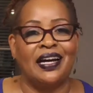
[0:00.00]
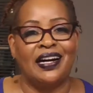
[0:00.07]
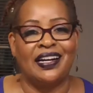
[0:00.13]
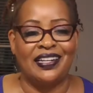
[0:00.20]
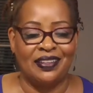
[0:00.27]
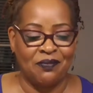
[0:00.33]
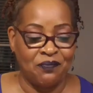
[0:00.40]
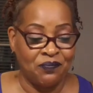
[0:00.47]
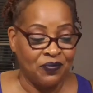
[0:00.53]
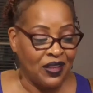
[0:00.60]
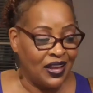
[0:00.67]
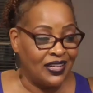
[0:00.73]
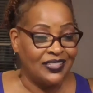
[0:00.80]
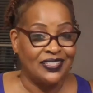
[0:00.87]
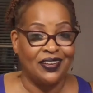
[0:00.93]
done.
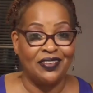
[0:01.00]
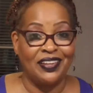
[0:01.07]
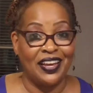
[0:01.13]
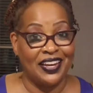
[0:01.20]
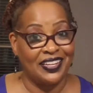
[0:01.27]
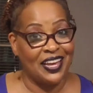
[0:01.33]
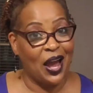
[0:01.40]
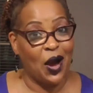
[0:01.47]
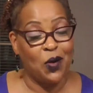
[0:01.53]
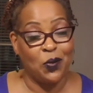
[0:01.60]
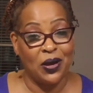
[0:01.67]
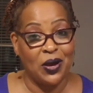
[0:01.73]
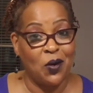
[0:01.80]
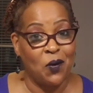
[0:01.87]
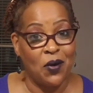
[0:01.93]
So, yeah, y'all,
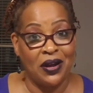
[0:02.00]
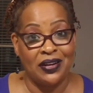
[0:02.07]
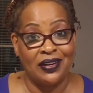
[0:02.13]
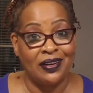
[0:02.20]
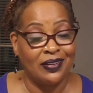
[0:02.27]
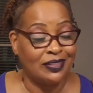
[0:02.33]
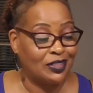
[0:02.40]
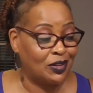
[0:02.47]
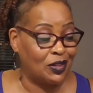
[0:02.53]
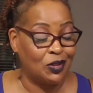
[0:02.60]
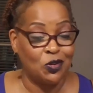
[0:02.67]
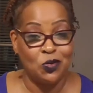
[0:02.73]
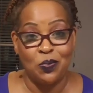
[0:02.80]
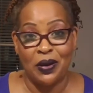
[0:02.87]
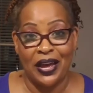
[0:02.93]
we're going to the
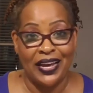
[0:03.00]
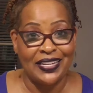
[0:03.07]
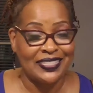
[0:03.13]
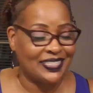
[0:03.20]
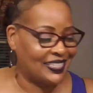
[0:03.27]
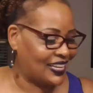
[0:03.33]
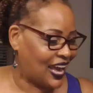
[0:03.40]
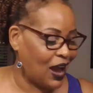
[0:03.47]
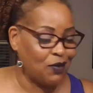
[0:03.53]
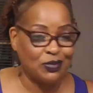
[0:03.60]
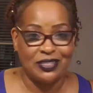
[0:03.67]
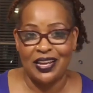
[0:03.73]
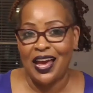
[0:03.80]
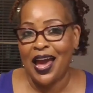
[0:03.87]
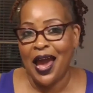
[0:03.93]
new place. I
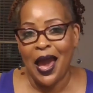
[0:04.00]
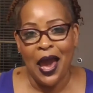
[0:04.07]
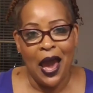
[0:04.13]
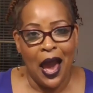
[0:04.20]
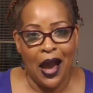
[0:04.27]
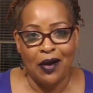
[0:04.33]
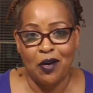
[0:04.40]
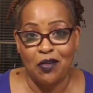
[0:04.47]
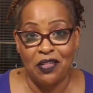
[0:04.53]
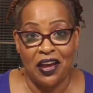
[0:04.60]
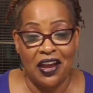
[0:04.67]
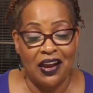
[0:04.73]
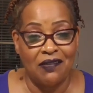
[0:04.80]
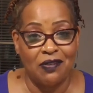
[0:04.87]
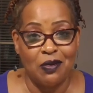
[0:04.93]
go
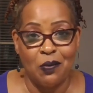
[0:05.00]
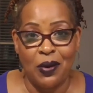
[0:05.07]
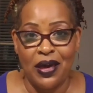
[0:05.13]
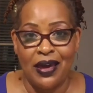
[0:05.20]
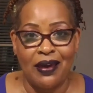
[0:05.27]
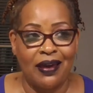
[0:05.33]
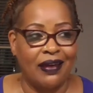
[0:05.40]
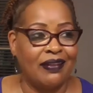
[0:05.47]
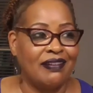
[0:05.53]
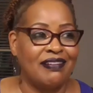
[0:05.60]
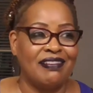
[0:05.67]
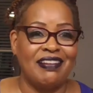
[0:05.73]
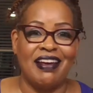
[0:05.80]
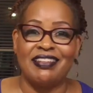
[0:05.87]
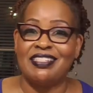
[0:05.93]
there every week,
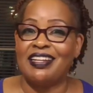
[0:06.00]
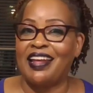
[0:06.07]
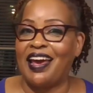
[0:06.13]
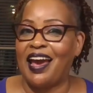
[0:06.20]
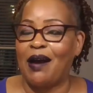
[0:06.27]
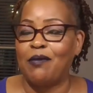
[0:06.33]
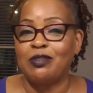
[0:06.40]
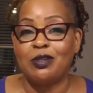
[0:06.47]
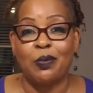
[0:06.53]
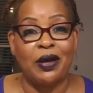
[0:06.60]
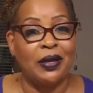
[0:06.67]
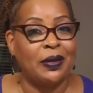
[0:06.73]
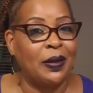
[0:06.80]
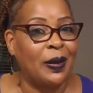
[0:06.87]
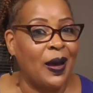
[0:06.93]
and yesterday I was
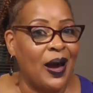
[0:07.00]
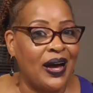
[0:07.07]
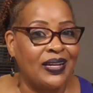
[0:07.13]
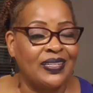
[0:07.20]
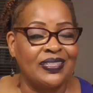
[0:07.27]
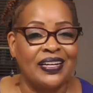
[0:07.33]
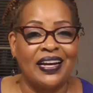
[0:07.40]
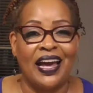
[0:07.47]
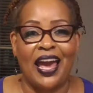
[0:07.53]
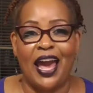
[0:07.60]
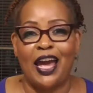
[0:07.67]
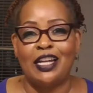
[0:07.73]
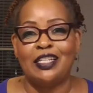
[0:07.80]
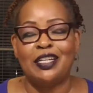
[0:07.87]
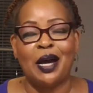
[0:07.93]
with Yolanda,
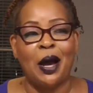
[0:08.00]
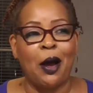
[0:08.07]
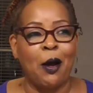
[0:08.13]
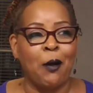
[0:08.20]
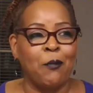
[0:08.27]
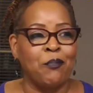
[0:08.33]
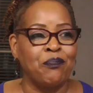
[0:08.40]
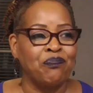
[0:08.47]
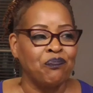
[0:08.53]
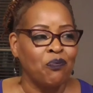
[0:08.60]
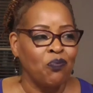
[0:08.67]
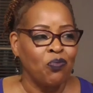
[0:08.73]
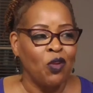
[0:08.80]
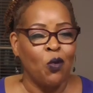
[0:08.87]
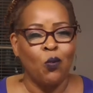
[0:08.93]
and
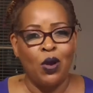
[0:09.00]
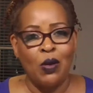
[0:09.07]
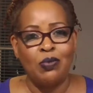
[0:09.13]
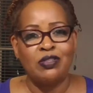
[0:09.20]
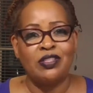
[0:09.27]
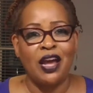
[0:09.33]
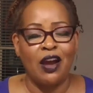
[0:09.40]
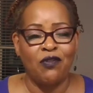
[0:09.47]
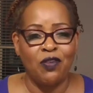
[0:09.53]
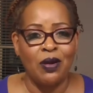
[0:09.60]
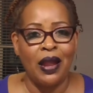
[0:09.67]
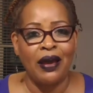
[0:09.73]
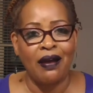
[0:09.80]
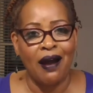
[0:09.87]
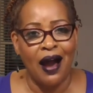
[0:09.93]
we was there for
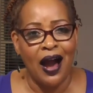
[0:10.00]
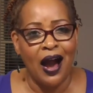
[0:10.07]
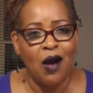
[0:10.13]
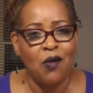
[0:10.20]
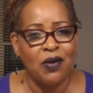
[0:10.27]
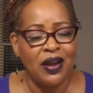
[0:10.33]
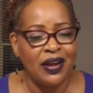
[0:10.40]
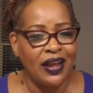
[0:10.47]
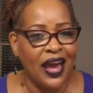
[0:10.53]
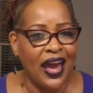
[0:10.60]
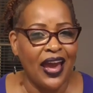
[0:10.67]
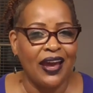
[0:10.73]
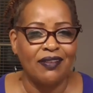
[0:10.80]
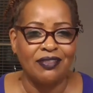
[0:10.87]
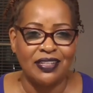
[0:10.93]
like an hour and a
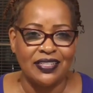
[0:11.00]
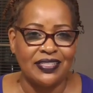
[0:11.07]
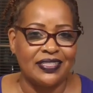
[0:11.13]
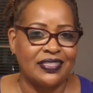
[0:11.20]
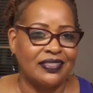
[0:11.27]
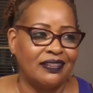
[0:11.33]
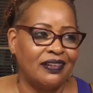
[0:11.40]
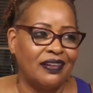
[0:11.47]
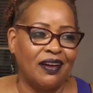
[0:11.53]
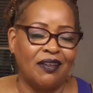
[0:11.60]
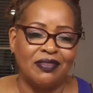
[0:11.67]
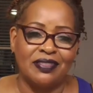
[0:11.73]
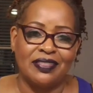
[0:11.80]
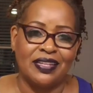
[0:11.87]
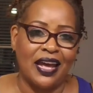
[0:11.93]
half, just, you
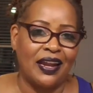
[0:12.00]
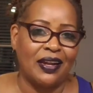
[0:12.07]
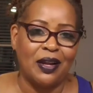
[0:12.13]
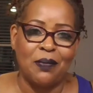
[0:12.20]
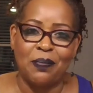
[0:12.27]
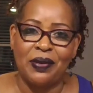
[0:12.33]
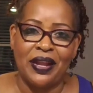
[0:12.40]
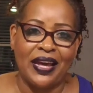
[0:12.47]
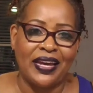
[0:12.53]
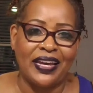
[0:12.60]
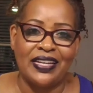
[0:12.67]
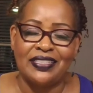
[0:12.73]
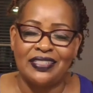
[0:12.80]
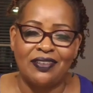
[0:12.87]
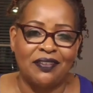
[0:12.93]
know, standing up in that
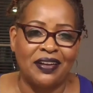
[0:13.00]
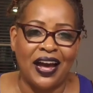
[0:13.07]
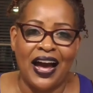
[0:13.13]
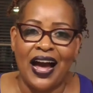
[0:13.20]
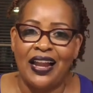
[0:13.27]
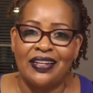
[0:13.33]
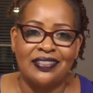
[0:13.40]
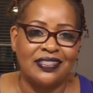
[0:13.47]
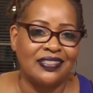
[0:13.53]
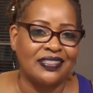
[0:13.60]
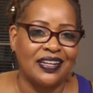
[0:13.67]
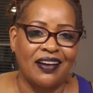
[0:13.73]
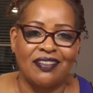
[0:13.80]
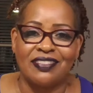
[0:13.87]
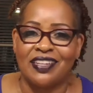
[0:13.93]
kitchen on the aisle and just
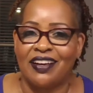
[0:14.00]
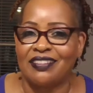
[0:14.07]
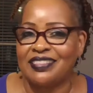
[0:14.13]
talk.